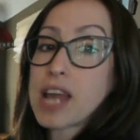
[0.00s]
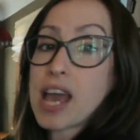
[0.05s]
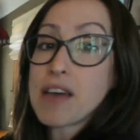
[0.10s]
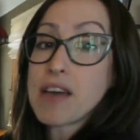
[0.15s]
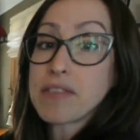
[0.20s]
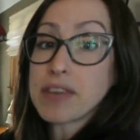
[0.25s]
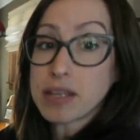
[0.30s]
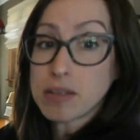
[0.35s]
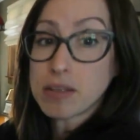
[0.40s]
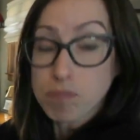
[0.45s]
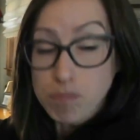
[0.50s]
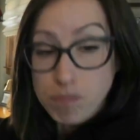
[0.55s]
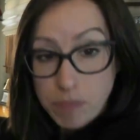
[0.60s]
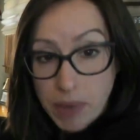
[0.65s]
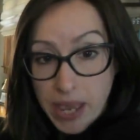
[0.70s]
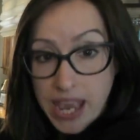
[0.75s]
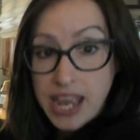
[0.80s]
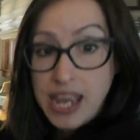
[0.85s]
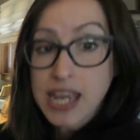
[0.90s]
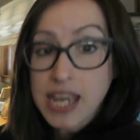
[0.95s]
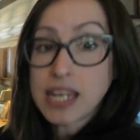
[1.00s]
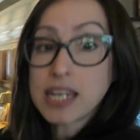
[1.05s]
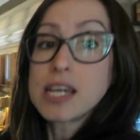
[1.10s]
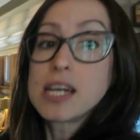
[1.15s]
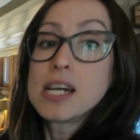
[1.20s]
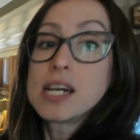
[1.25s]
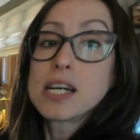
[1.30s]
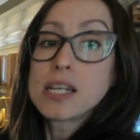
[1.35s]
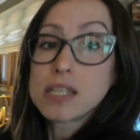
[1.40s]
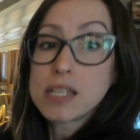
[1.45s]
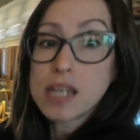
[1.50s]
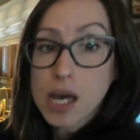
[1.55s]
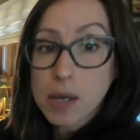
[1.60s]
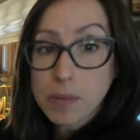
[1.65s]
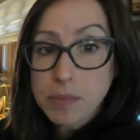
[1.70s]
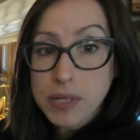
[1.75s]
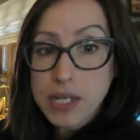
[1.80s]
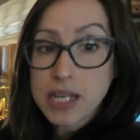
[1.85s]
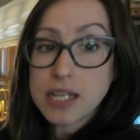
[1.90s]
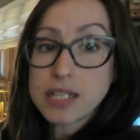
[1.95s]
having pain,
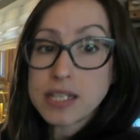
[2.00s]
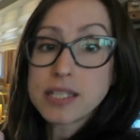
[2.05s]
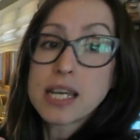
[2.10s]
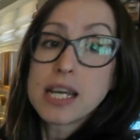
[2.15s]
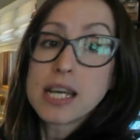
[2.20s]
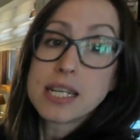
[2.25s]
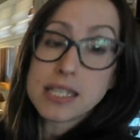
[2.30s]
numbness,